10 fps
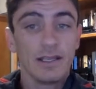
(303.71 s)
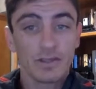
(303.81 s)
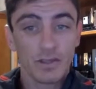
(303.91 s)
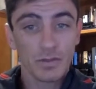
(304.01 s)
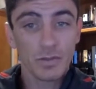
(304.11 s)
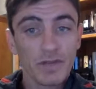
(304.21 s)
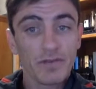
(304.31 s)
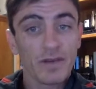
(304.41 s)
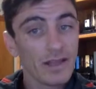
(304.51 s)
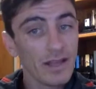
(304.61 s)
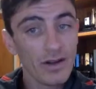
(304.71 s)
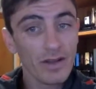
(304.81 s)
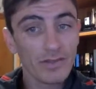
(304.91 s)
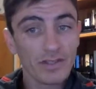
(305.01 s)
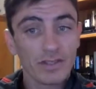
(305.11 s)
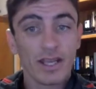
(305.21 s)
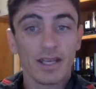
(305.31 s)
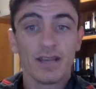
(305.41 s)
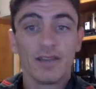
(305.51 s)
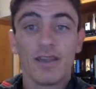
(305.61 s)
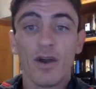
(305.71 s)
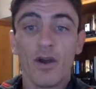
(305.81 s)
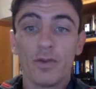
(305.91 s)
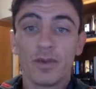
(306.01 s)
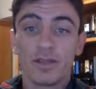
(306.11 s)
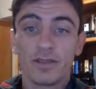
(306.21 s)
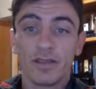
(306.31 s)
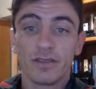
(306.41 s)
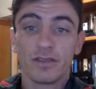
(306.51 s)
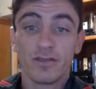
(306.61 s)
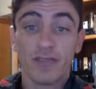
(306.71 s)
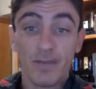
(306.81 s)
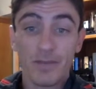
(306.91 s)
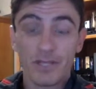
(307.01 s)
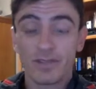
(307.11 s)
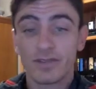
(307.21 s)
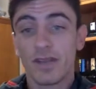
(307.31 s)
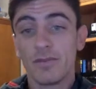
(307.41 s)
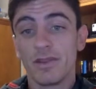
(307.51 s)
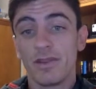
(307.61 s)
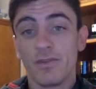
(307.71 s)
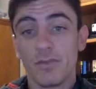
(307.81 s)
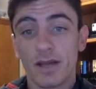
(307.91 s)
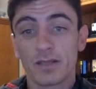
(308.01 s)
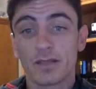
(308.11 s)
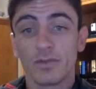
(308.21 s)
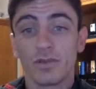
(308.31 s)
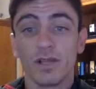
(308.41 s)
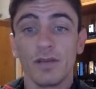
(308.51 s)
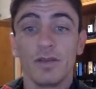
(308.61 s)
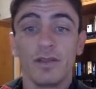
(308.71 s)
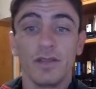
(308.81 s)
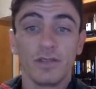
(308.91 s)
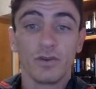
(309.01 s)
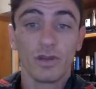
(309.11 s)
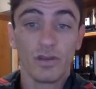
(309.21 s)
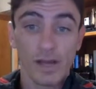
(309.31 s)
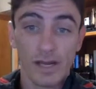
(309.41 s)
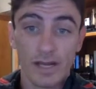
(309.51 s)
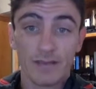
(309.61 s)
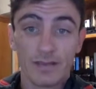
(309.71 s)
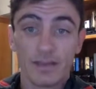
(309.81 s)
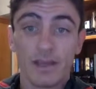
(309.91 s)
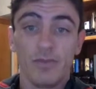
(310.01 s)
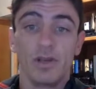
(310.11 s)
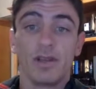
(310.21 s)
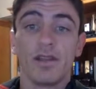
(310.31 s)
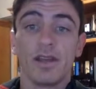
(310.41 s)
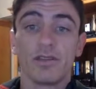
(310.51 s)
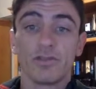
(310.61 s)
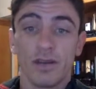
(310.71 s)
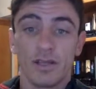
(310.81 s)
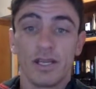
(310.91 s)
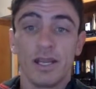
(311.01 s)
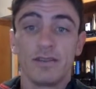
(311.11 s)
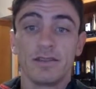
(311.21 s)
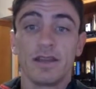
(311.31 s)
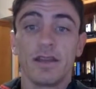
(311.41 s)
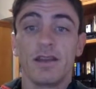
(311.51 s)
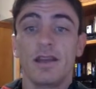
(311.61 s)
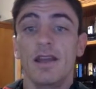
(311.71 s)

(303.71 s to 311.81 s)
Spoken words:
So it's funny, they don't even state in their opening sentence of their mission statement that they're a basketball club. They're talking about entertainment. They are trying to entertain.